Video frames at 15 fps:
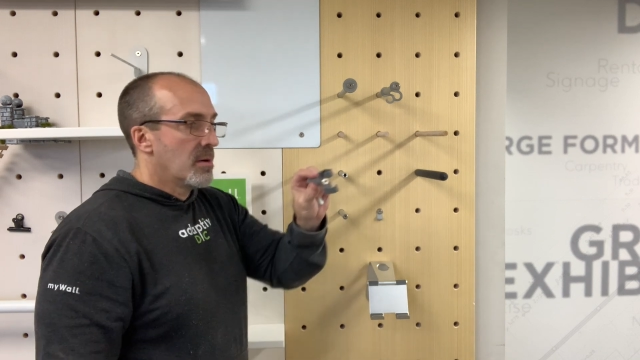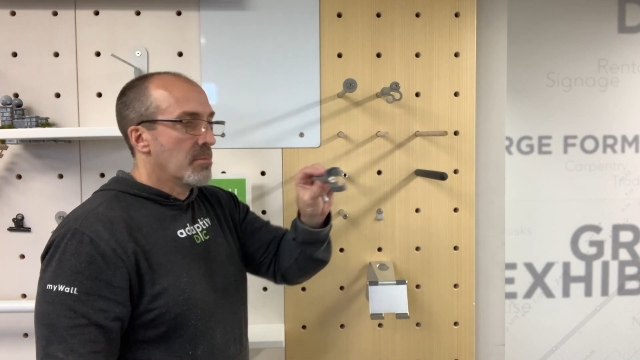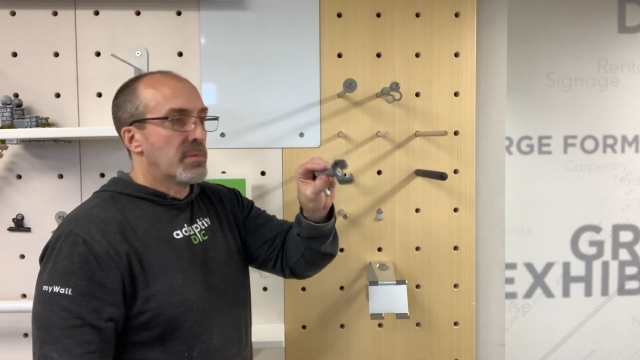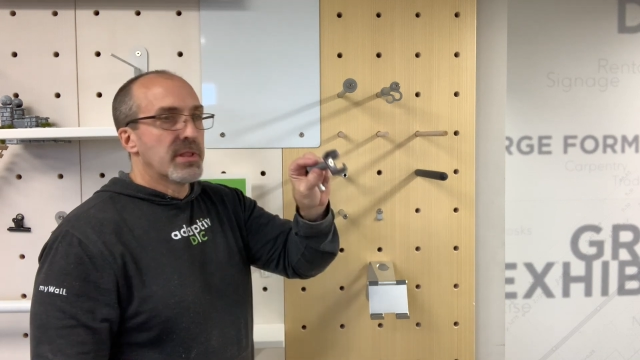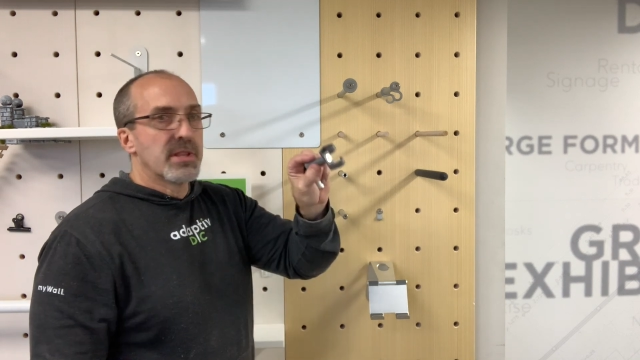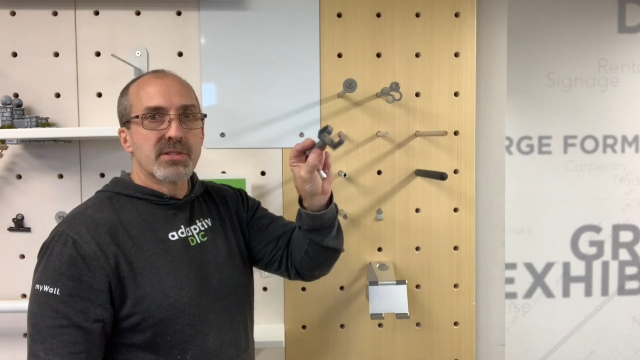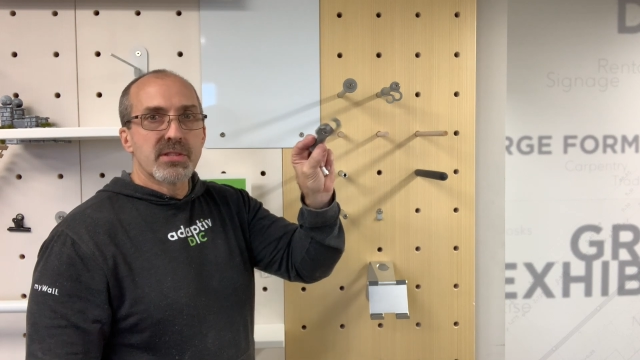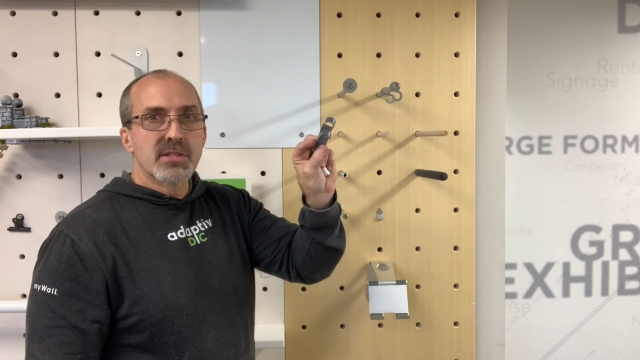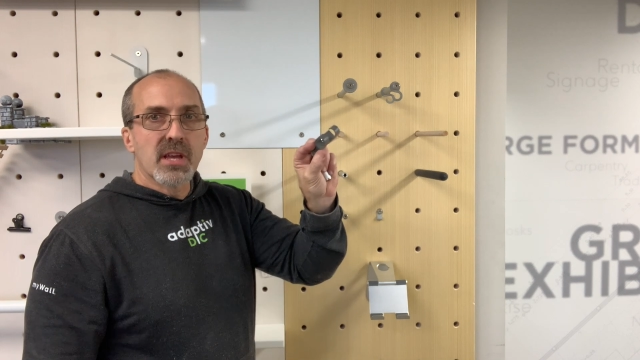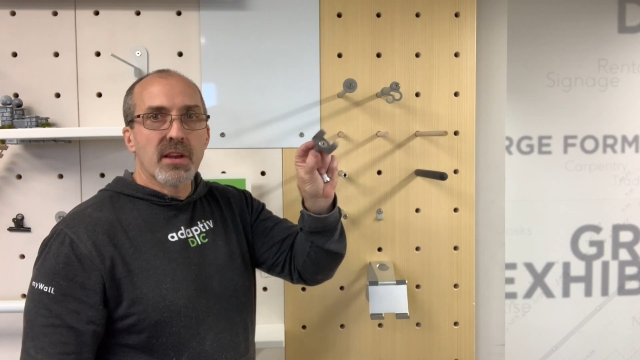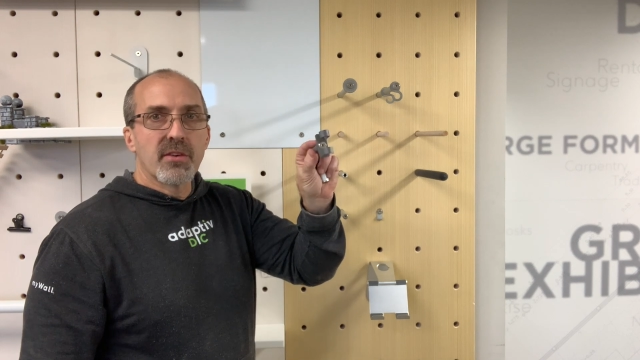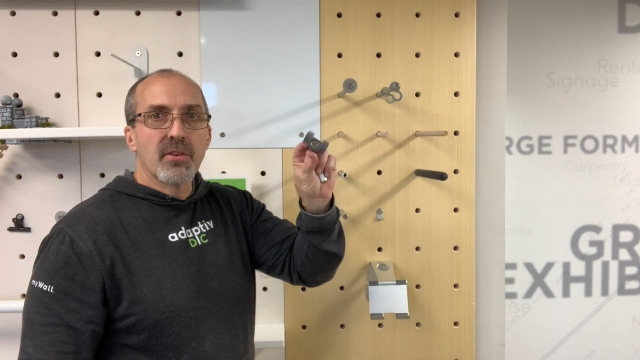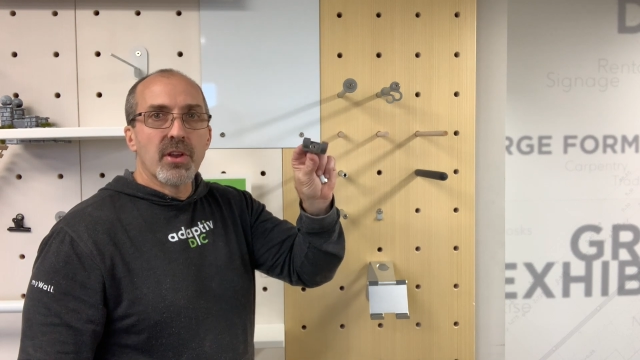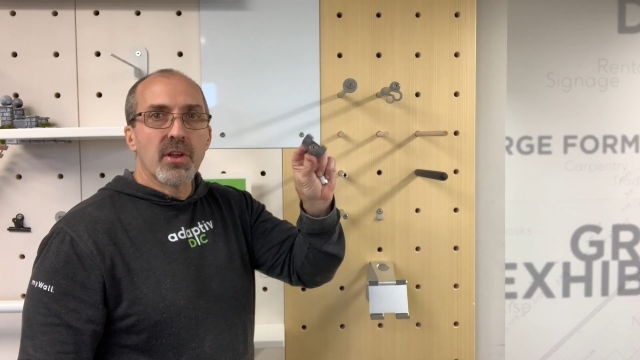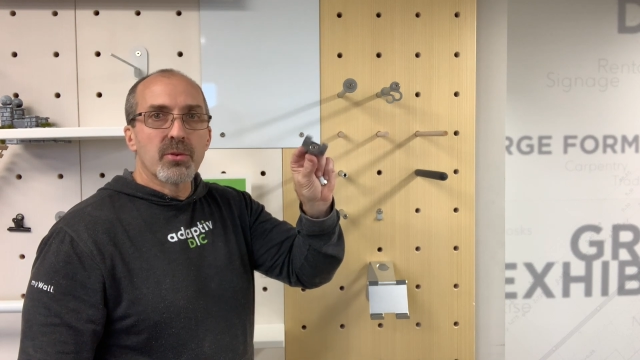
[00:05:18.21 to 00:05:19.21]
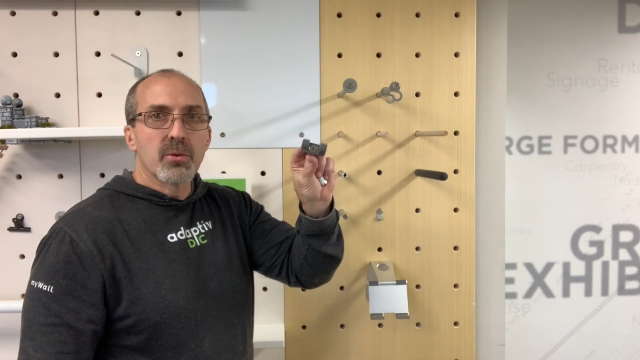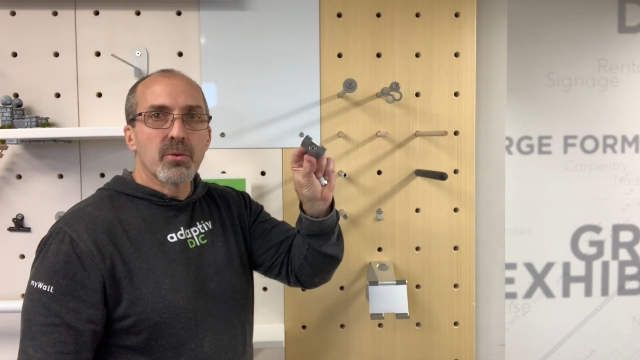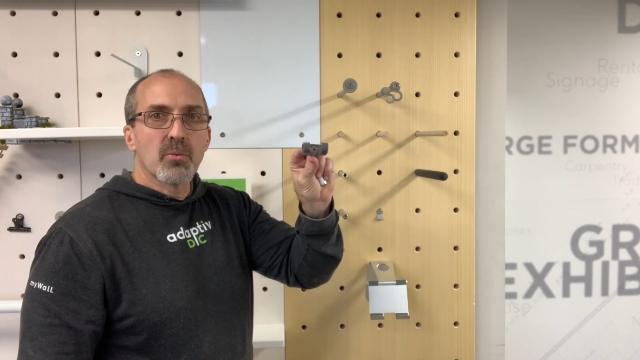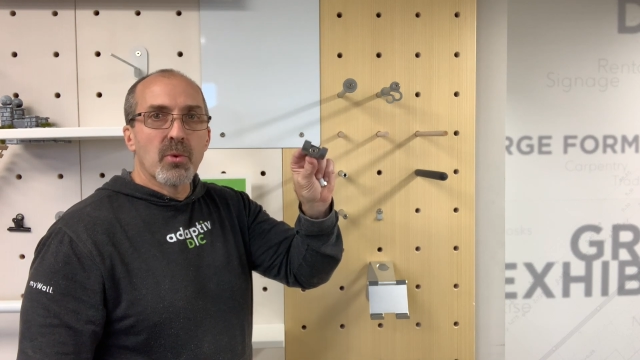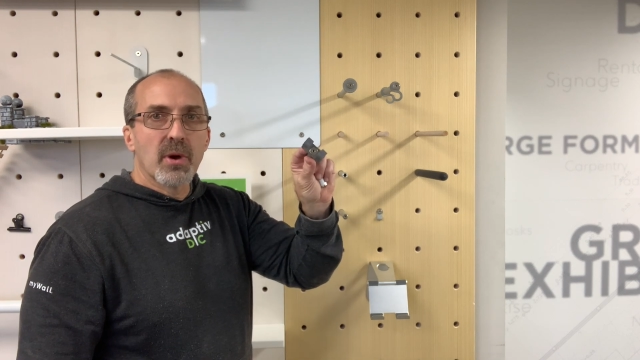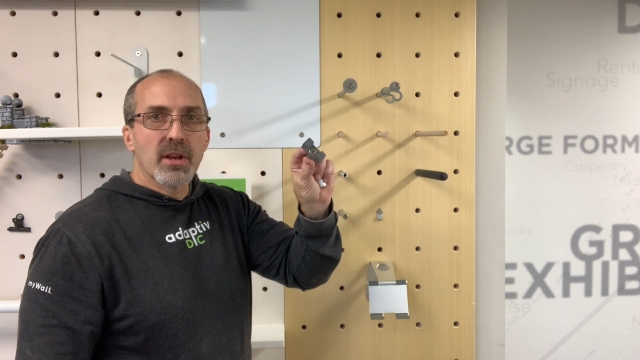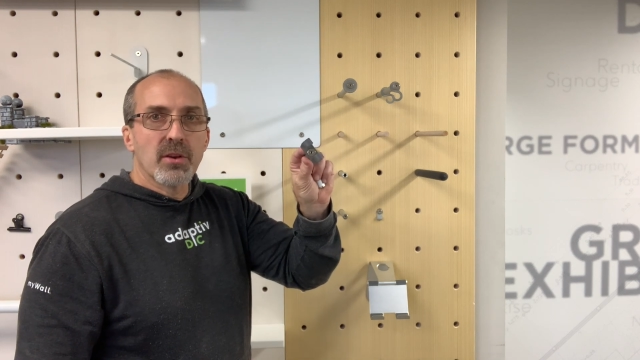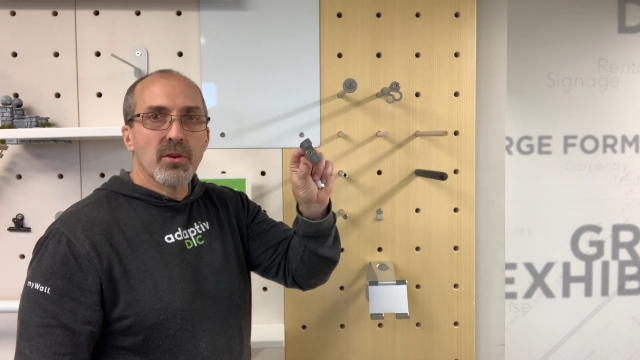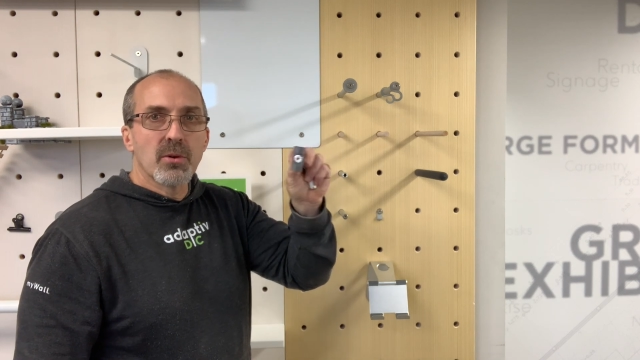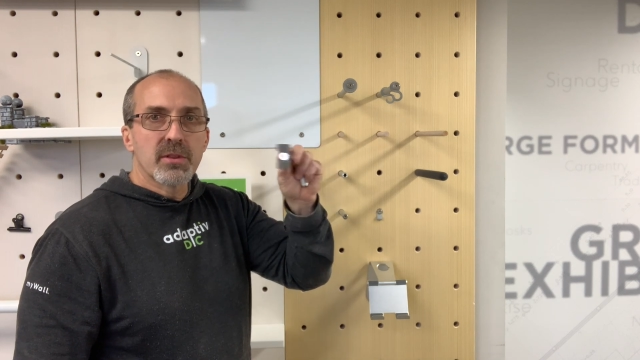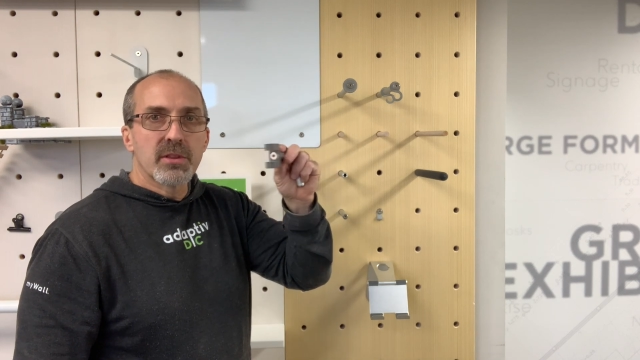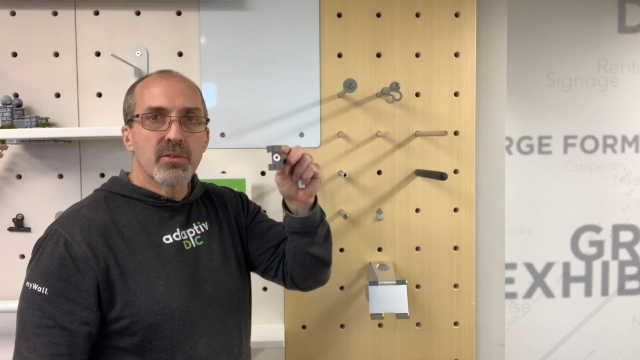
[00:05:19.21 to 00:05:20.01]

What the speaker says: but this is kind of another way to do it